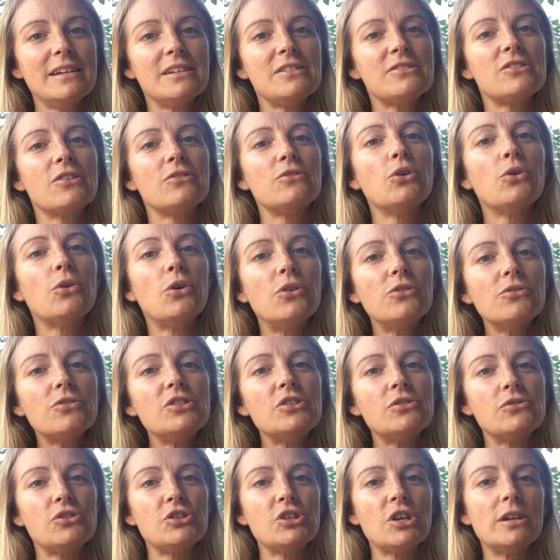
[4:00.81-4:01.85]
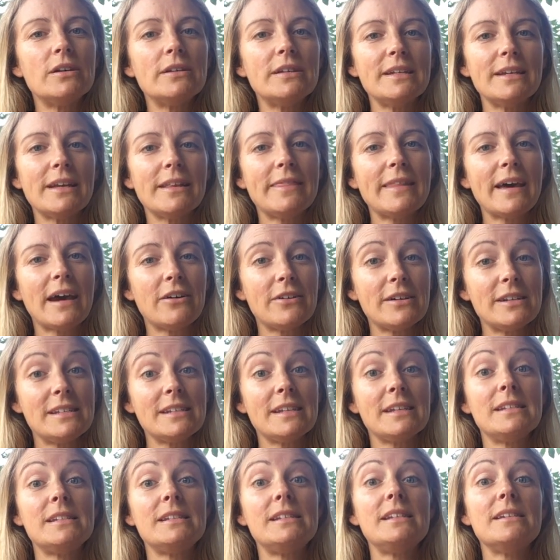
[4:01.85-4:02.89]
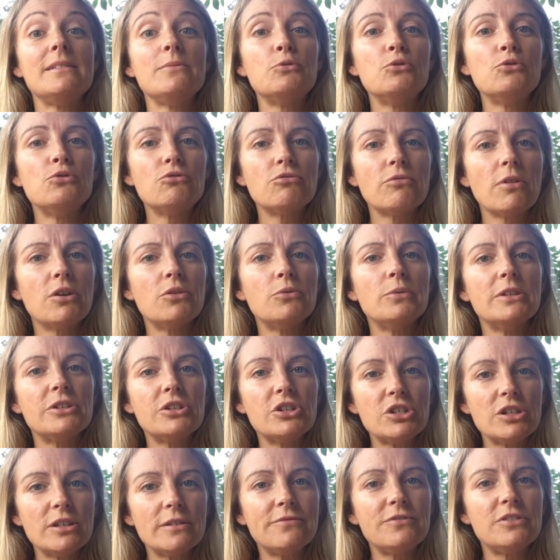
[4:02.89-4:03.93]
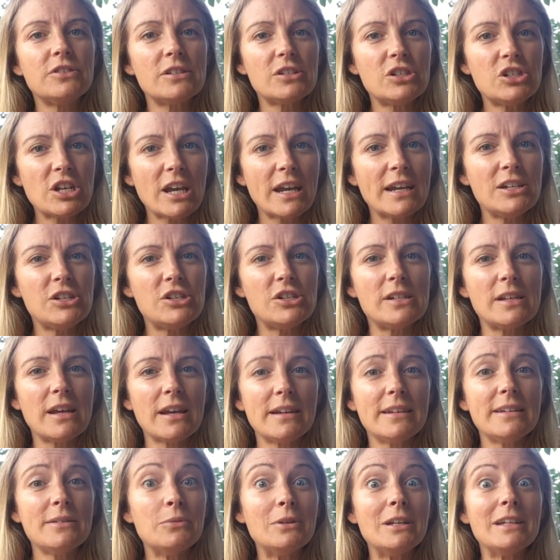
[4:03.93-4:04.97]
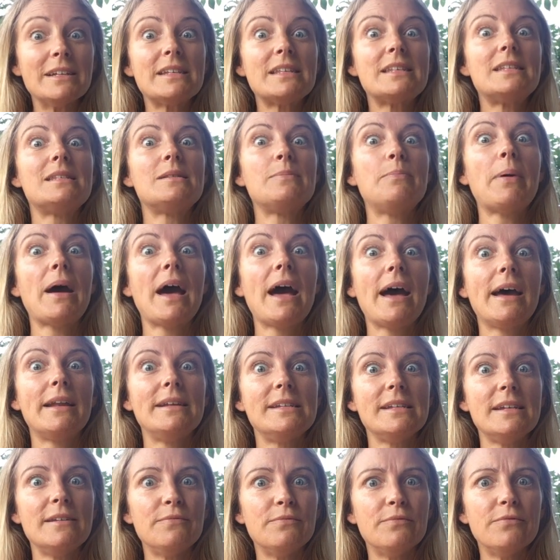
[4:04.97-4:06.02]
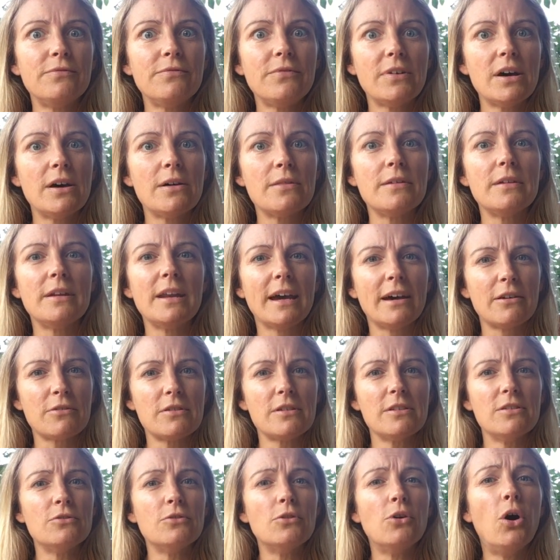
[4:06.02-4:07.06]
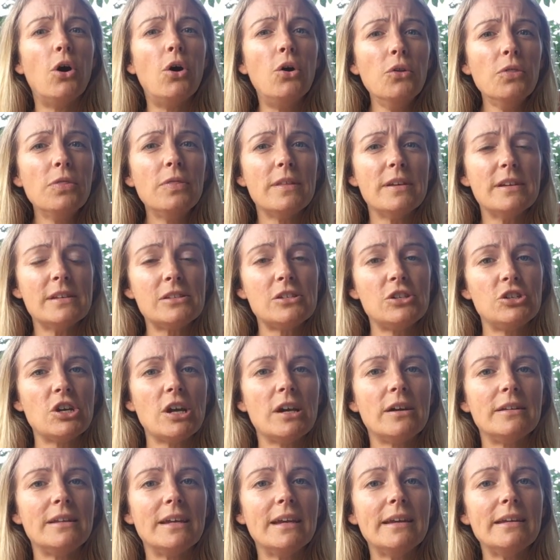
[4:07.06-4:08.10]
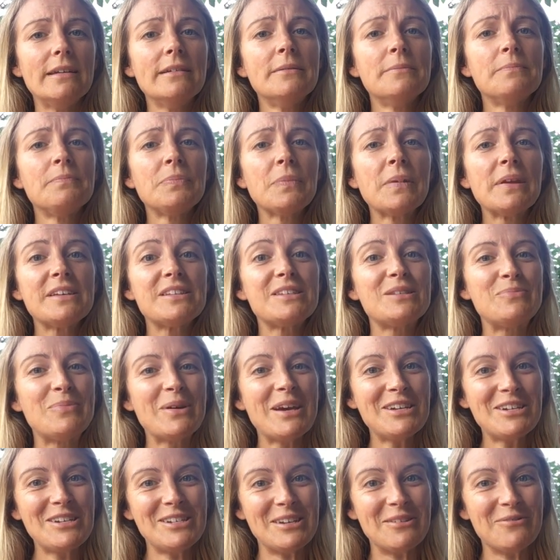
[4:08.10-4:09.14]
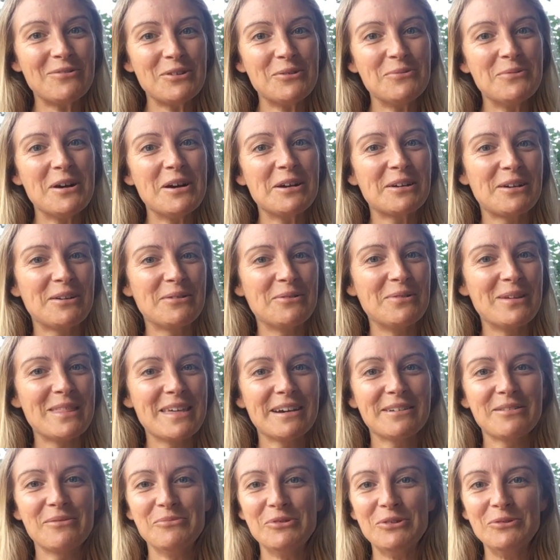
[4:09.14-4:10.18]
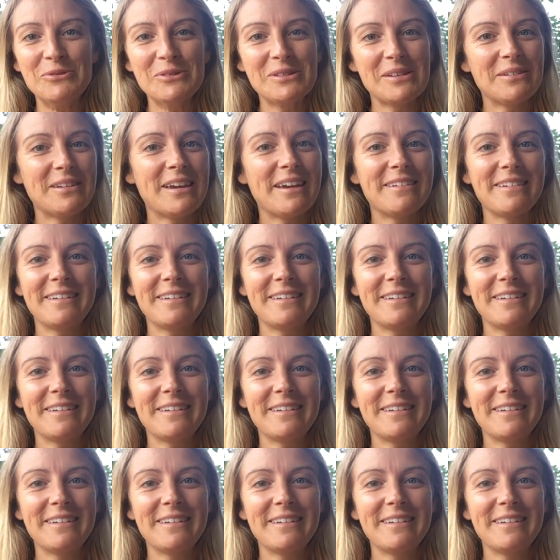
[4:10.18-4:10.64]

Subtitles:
So you're on your journey, and that identity will grow and shift and change, and it will expand even further now that you're on this journey, especially if you're working with animals.